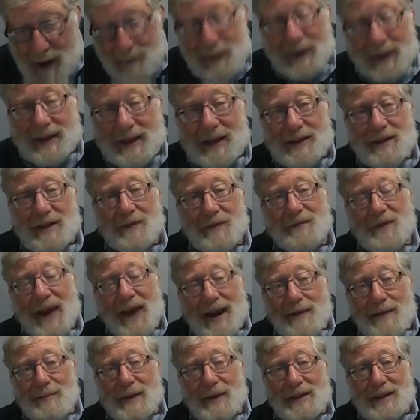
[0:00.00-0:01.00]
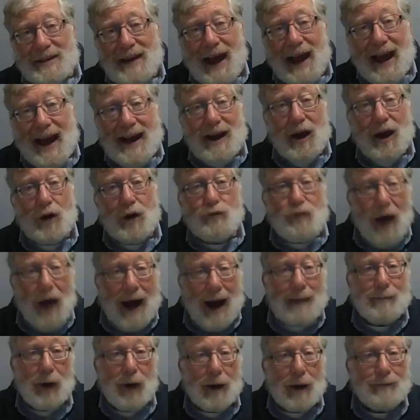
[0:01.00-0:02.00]
but there's a famous Eicha
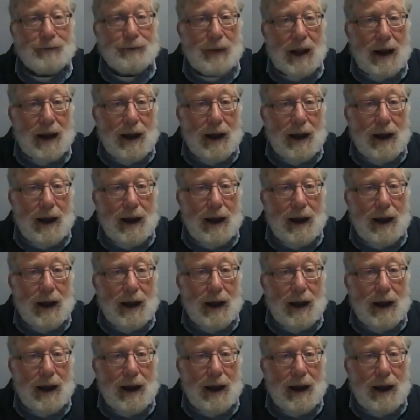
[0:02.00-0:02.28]
Rabbah.